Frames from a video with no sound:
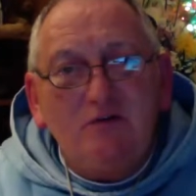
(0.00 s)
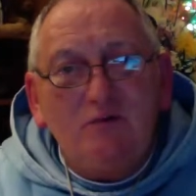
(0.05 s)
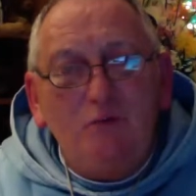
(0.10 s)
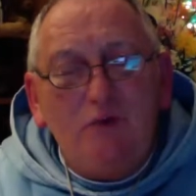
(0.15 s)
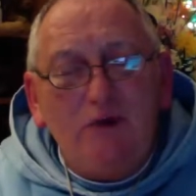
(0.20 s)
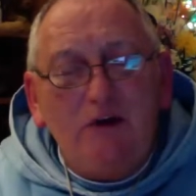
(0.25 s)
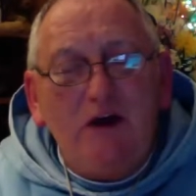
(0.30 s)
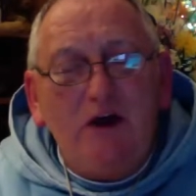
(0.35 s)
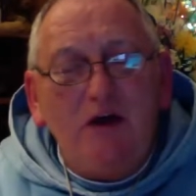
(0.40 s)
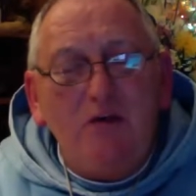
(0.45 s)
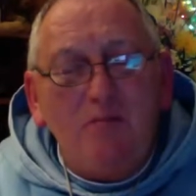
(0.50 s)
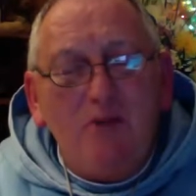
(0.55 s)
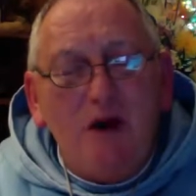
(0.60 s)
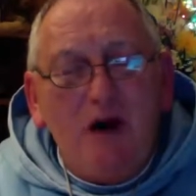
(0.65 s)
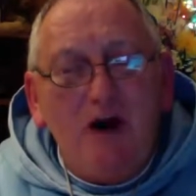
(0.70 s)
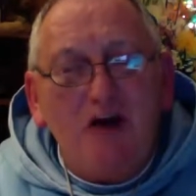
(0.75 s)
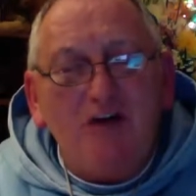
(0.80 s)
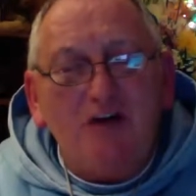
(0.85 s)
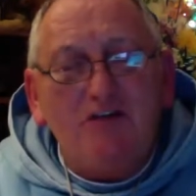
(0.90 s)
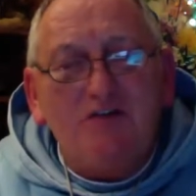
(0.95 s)
we are
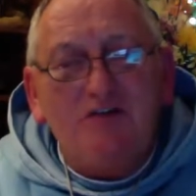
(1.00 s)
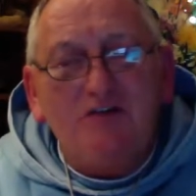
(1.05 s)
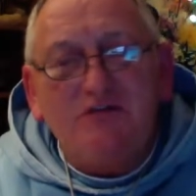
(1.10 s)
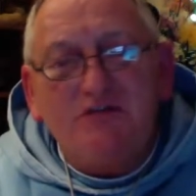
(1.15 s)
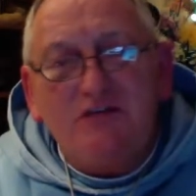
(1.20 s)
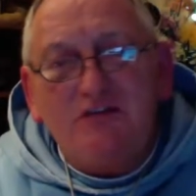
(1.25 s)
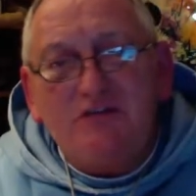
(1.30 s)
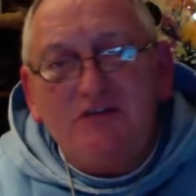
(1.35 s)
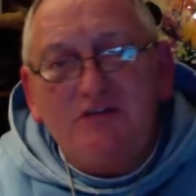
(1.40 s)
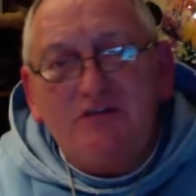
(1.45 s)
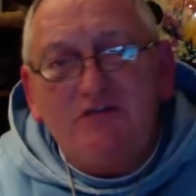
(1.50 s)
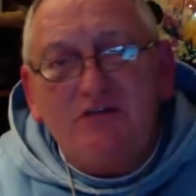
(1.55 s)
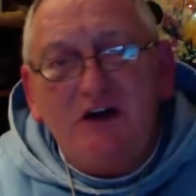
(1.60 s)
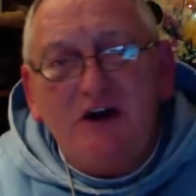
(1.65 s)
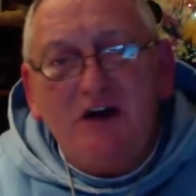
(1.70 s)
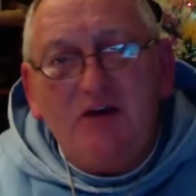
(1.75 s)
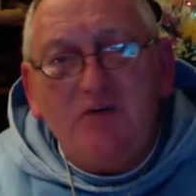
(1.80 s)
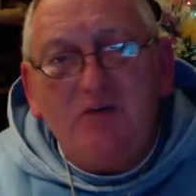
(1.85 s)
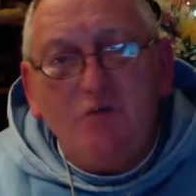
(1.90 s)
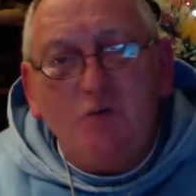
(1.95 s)
part of the
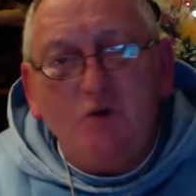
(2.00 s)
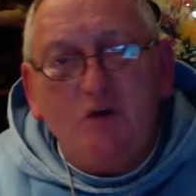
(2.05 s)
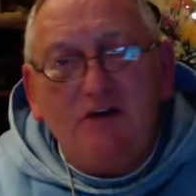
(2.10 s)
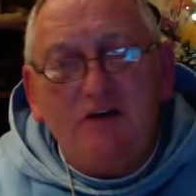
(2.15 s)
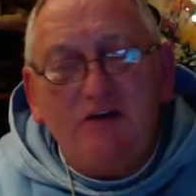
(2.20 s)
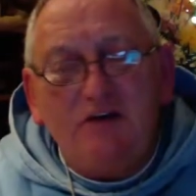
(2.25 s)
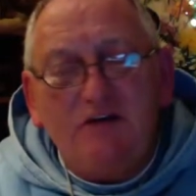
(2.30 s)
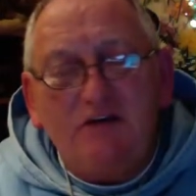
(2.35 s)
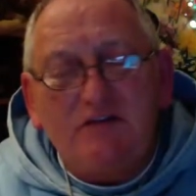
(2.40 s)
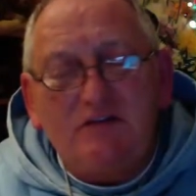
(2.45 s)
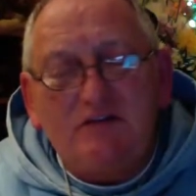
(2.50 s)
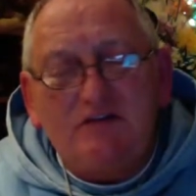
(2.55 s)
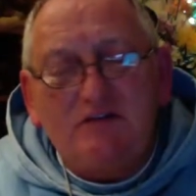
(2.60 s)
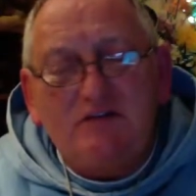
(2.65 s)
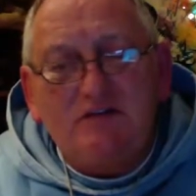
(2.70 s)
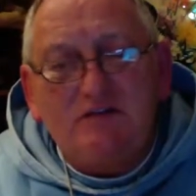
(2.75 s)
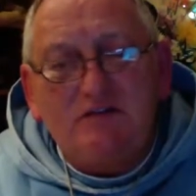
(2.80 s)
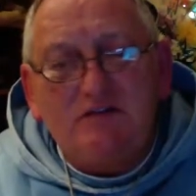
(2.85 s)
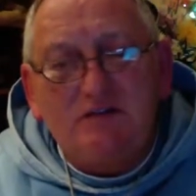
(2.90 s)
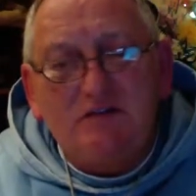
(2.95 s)
divine
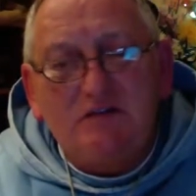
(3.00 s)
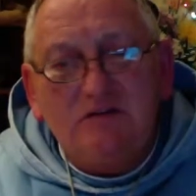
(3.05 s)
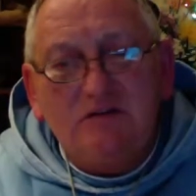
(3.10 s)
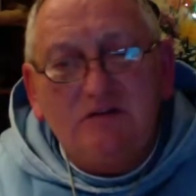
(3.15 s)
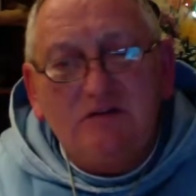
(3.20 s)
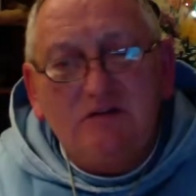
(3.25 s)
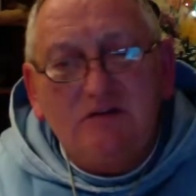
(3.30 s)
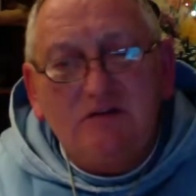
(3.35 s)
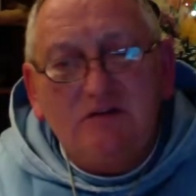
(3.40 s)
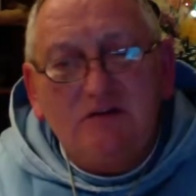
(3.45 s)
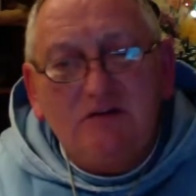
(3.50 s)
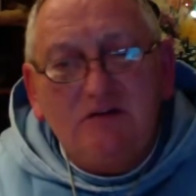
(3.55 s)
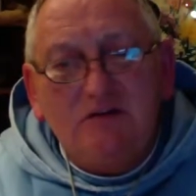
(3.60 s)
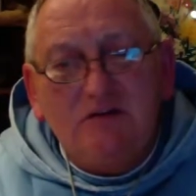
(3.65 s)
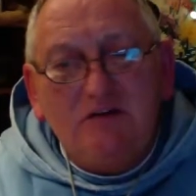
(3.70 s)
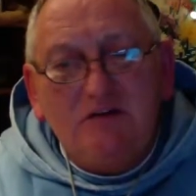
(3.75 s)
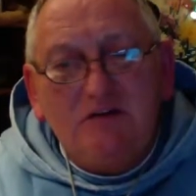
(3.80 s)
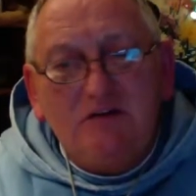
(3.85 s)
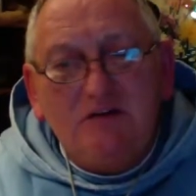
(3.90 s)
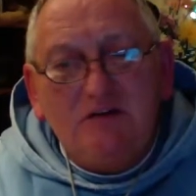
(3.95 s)
oneness.
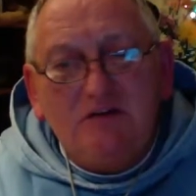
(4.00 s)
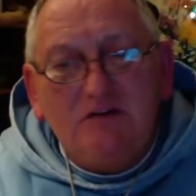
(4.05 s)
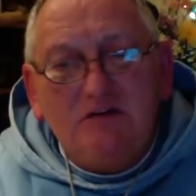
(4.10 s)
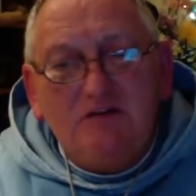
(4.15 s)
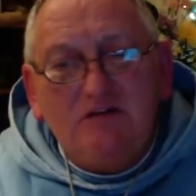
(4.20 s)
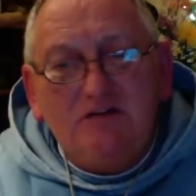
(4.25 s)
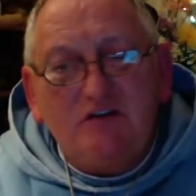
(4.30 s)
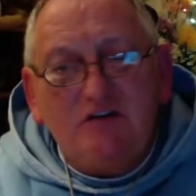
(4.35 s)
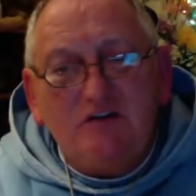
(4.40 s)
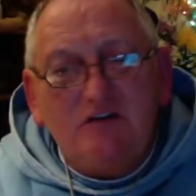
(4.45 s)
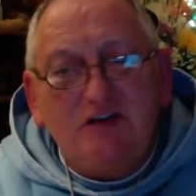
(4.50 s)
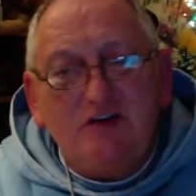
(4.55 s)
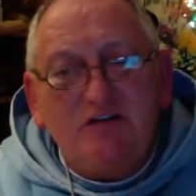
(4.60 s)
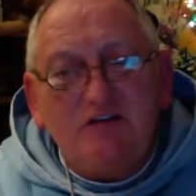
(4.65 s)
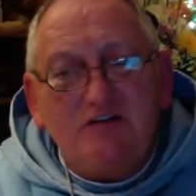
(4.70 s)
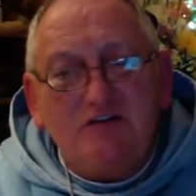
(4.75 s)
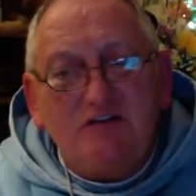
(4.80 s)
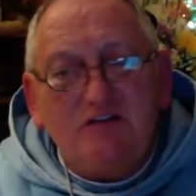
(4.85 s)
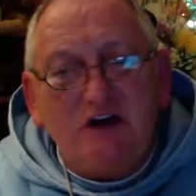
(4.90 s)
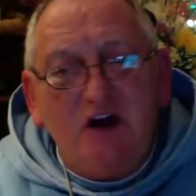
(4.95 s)
So
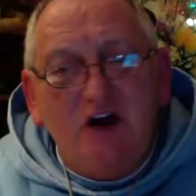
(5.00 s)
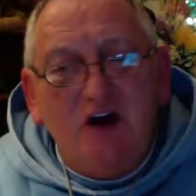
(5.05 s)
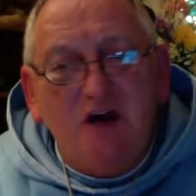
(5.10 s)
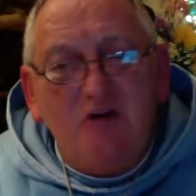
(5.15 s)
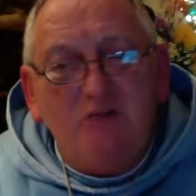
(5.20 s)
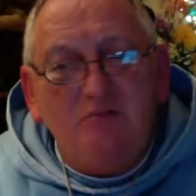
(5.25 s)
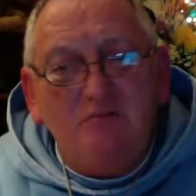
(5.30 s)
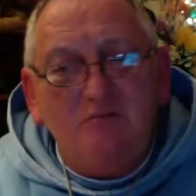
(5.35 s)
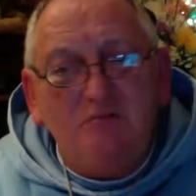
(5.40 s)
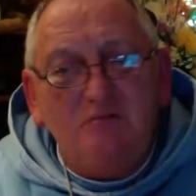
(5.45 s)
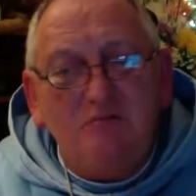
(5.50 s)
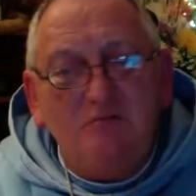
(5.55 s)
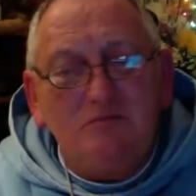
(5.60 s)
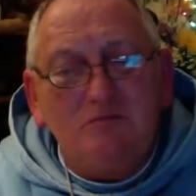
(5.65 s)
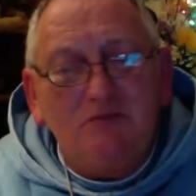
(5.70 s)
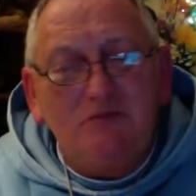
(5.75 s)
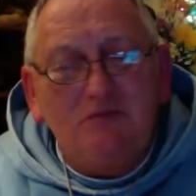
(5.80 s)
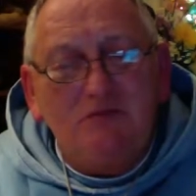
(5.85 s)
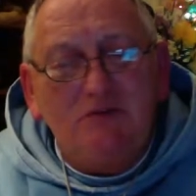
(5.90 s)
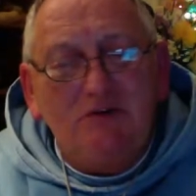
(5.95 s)
let us come,
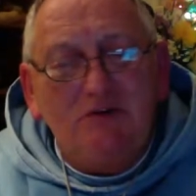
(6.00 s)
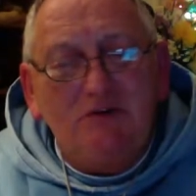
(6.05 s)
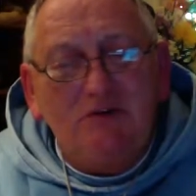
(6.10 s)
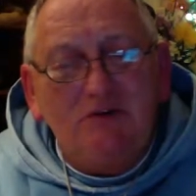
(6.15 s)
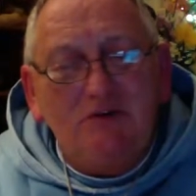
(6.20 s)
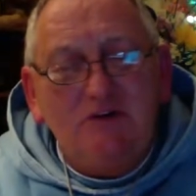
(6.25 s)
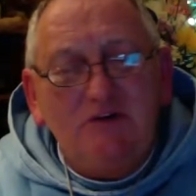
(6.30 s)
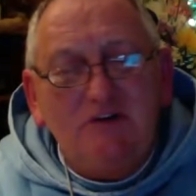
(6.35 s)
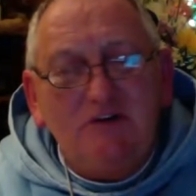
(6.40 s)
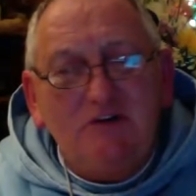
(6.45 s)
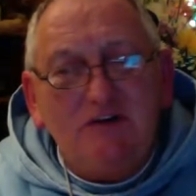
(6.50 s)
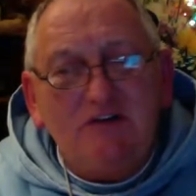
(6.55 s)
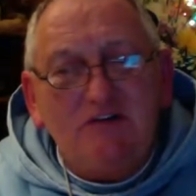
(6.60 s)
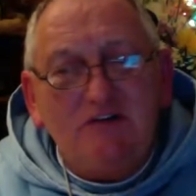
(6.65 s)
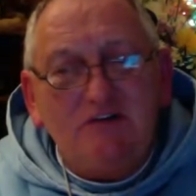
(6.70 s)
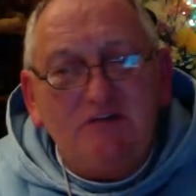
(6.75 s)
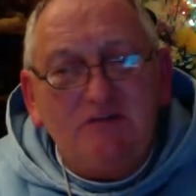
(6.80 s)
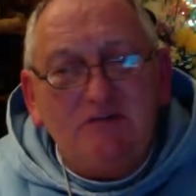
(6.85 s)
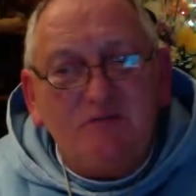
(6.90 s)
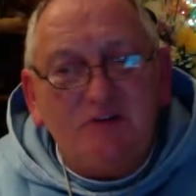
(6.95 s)
let
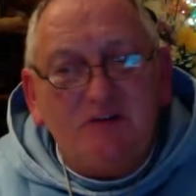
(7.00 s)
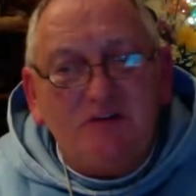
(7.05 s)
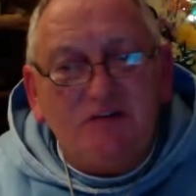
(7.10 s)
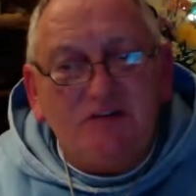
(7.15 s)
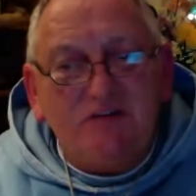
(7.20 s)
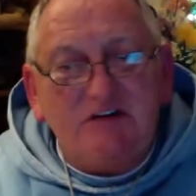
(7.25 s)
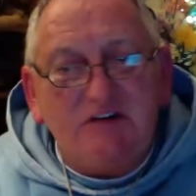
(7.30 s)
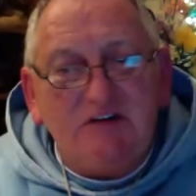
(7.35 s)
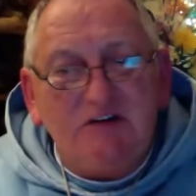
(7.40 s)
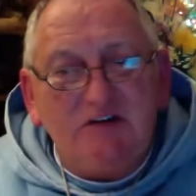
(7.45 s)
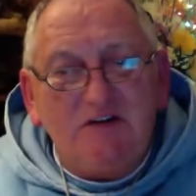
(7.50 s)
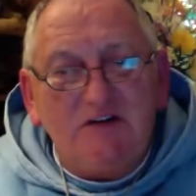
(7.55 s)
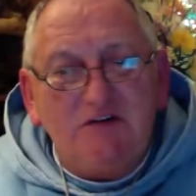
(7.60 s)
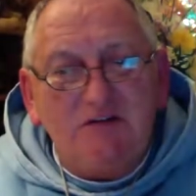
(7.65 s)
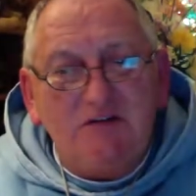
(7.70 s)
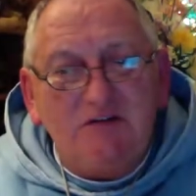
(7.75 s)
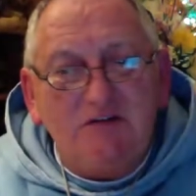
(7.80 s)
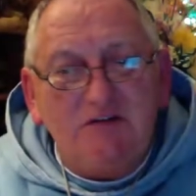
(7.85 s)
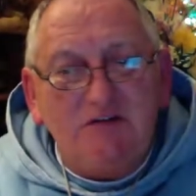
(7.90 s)
us be still,